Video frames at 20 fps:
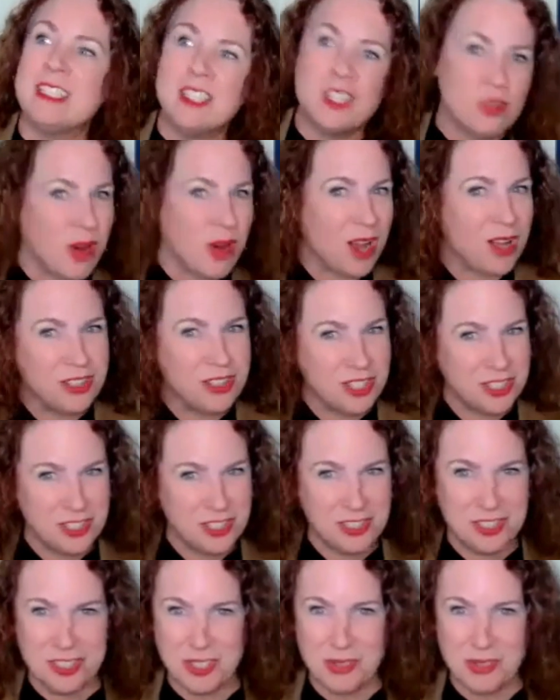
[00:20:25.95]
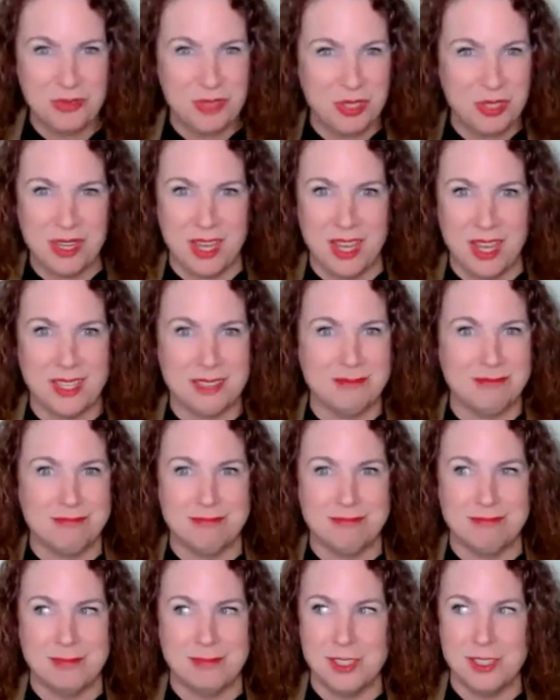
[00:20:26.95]
Trial judges don't do that.
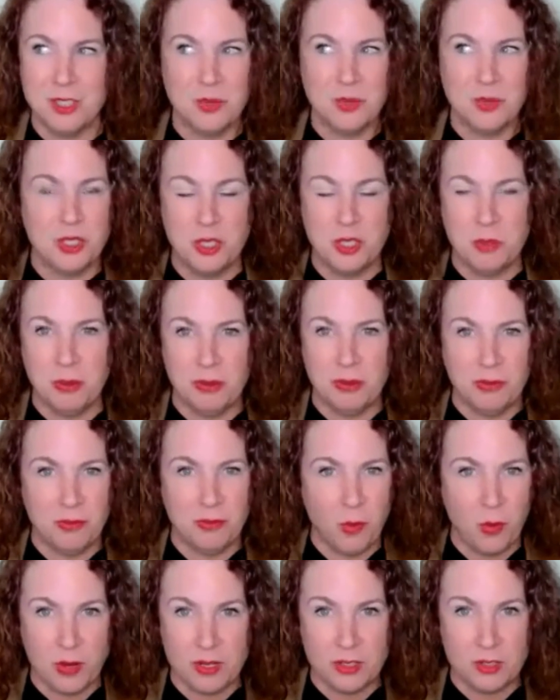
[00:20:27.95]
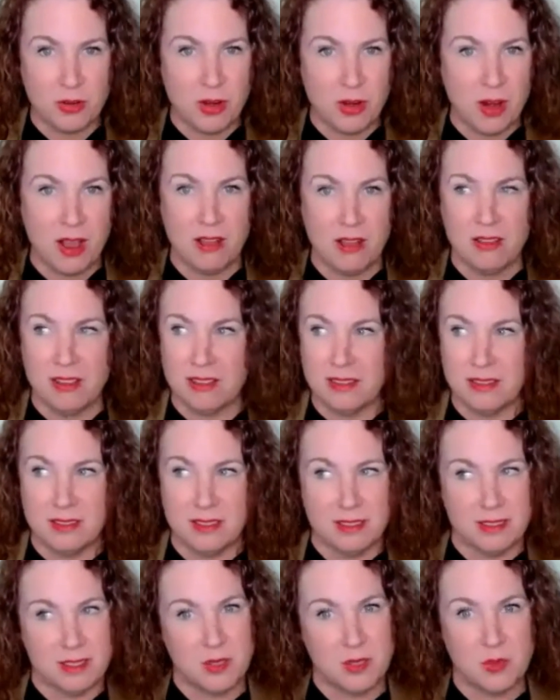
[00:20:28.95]
This is what you put forward in trial, and
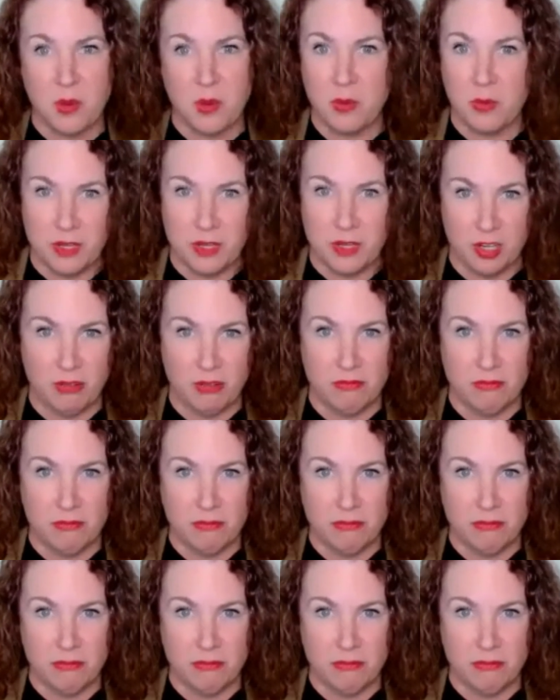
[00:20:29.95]
this is what we do.